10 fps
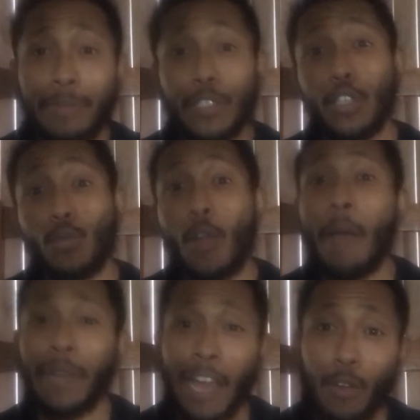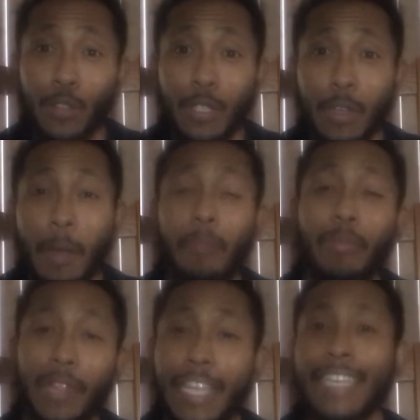to the ramen house.
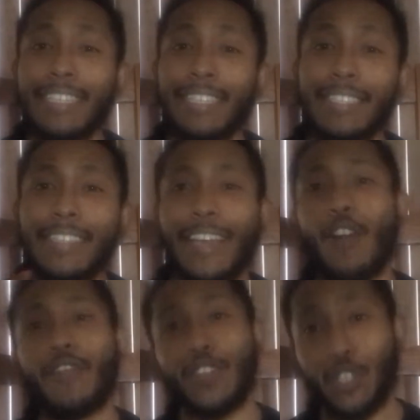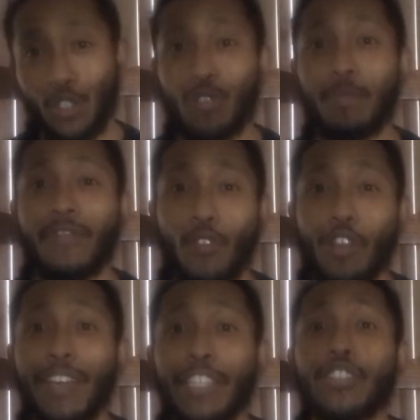Please take off your shoes before you
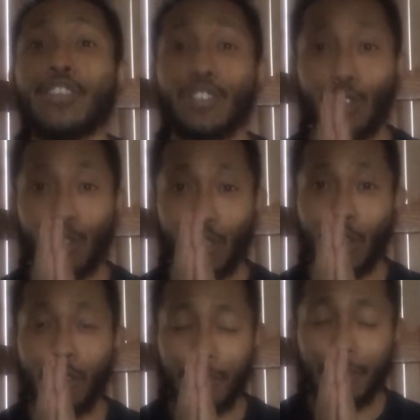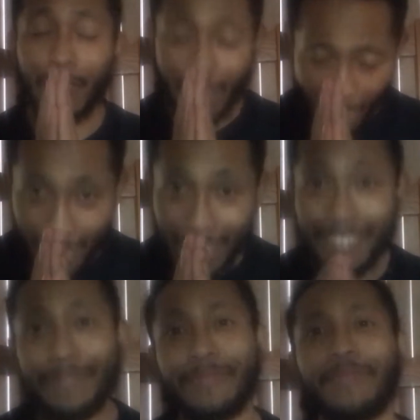enter the dojo. Hype!
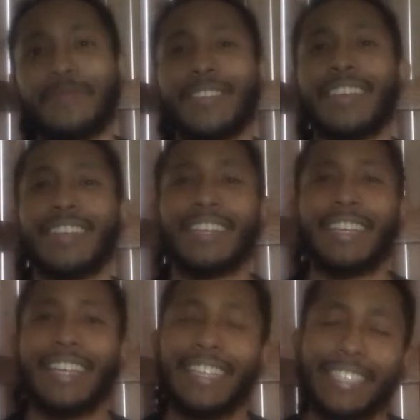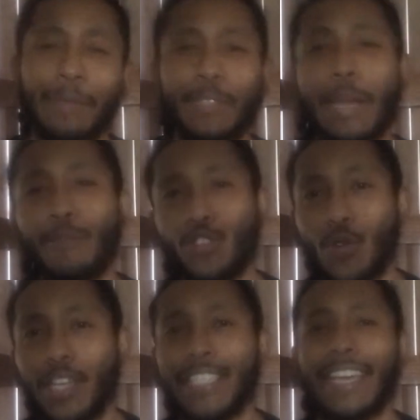It's September
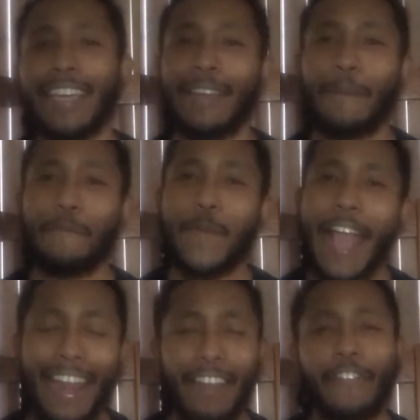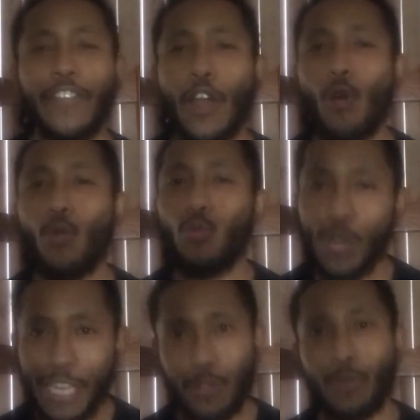22nd, NFL
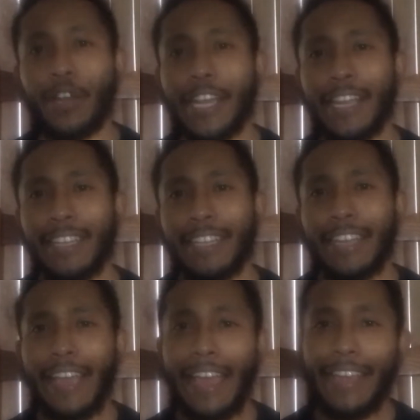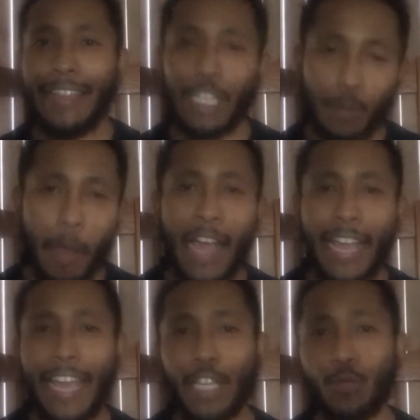Week 3. And this
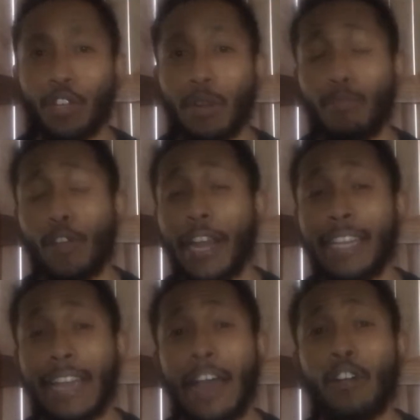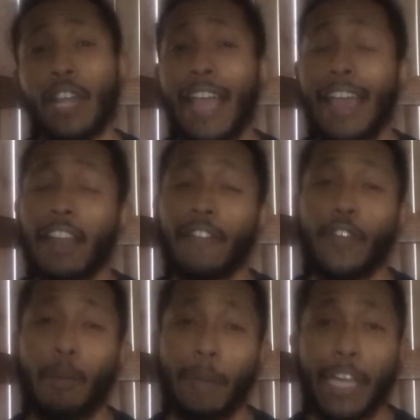podcast, we're going to break down
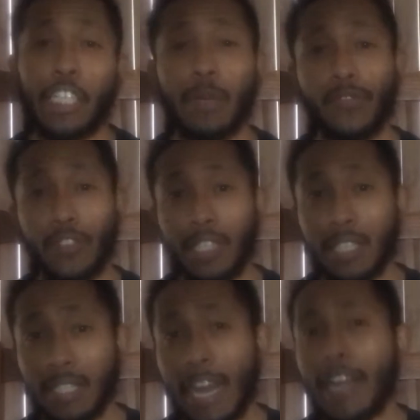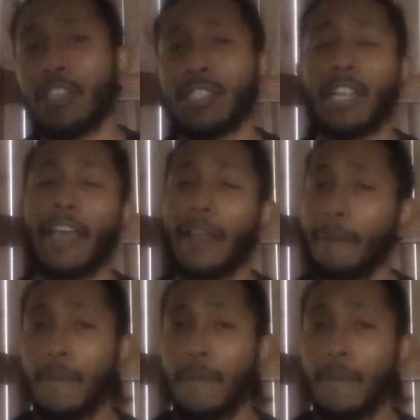NFL matchups for this entire slate,